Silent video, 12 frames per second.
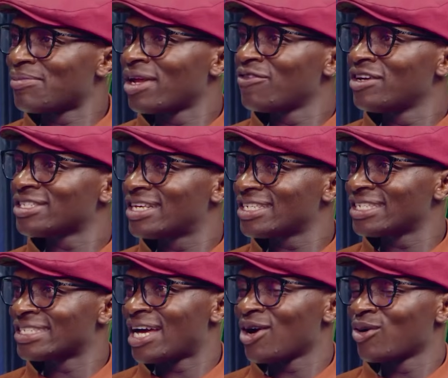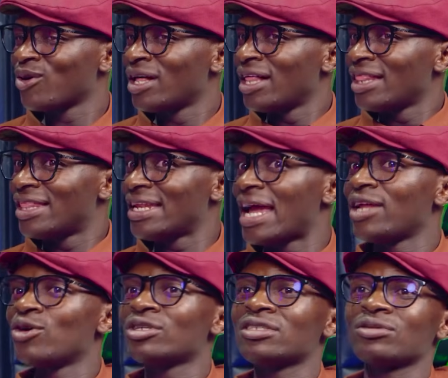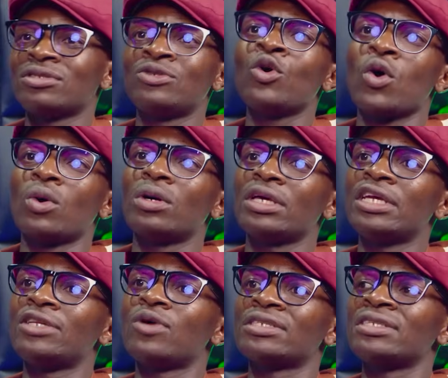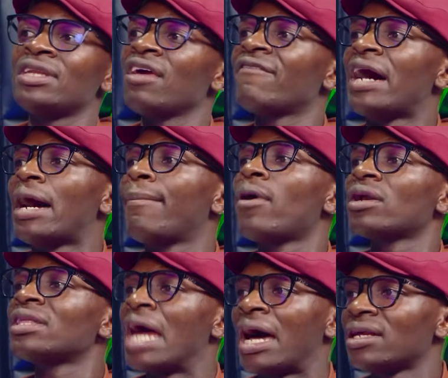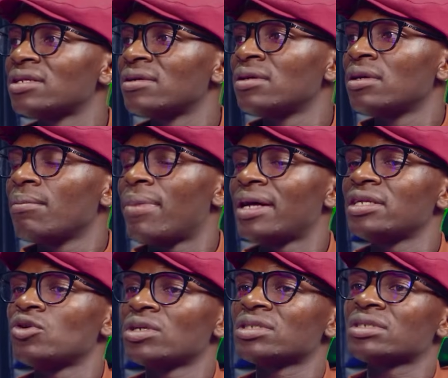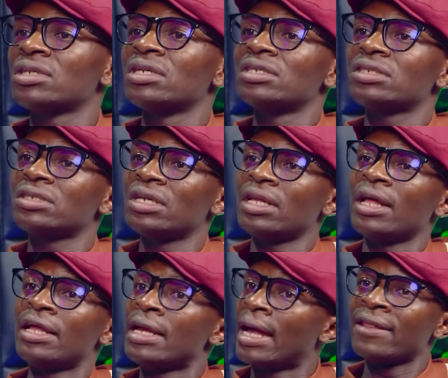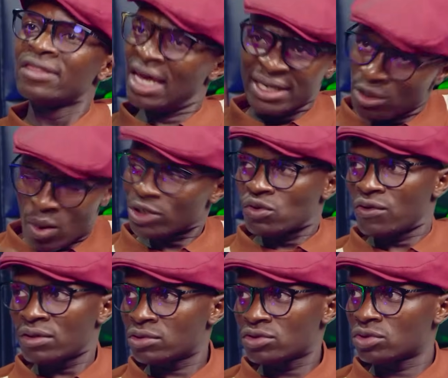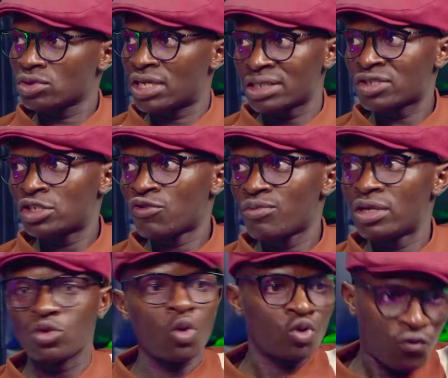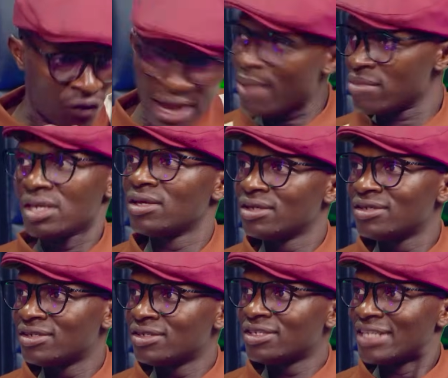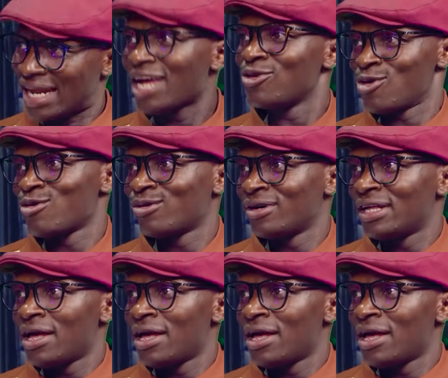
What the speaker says: My investigations, then I noticed no, it was never about that, but it was. They didn't want to get rid of me or to fire me. That I know.